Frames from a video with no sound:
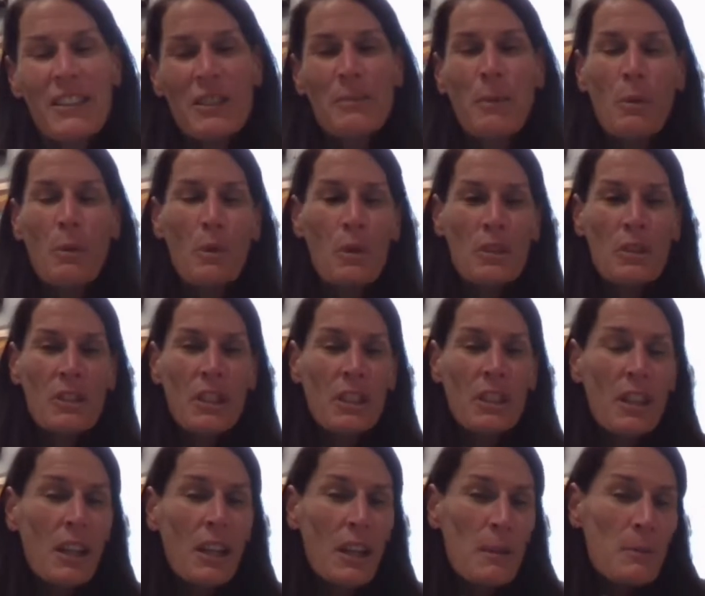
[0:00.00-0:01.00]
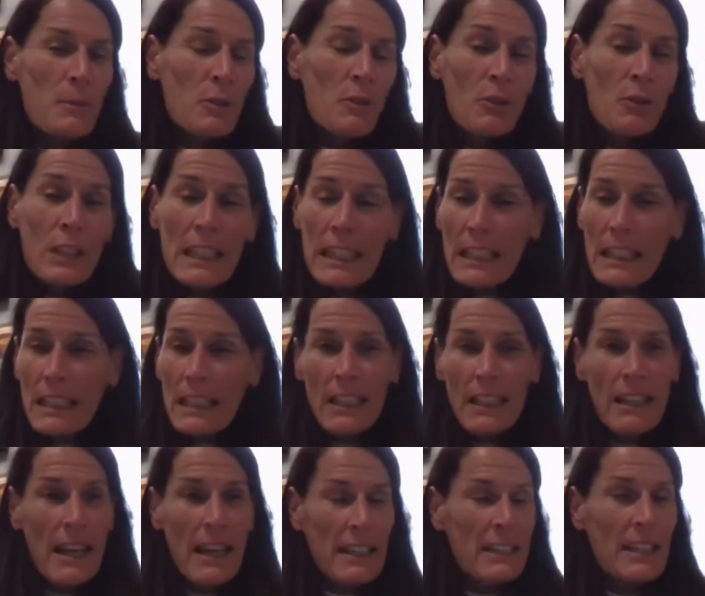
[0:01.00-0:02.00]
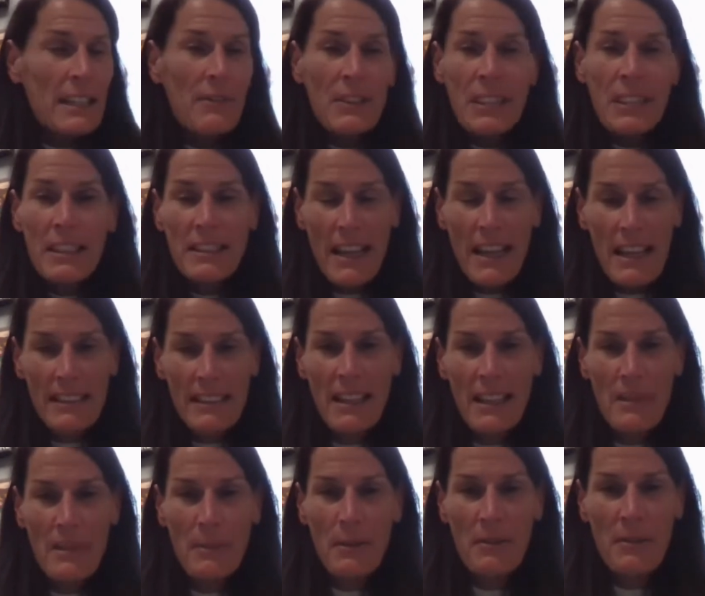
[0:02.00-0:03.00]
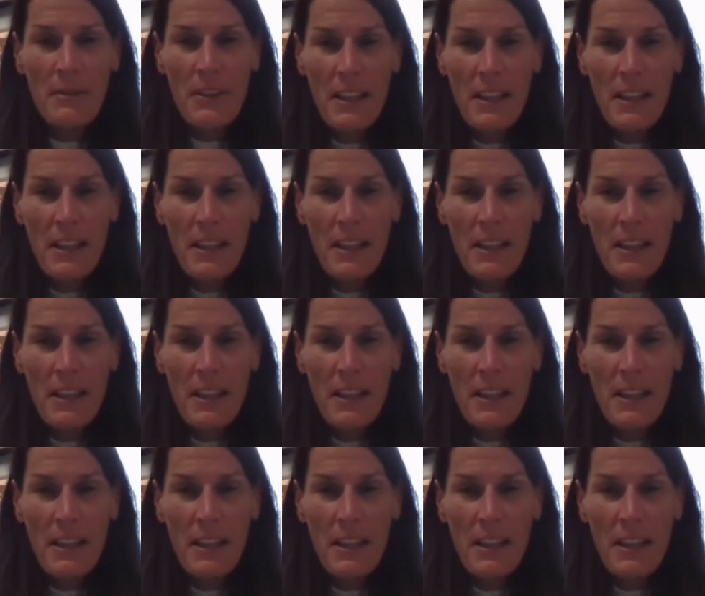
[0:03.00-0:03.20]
sports, clubs, Greek activities, that type of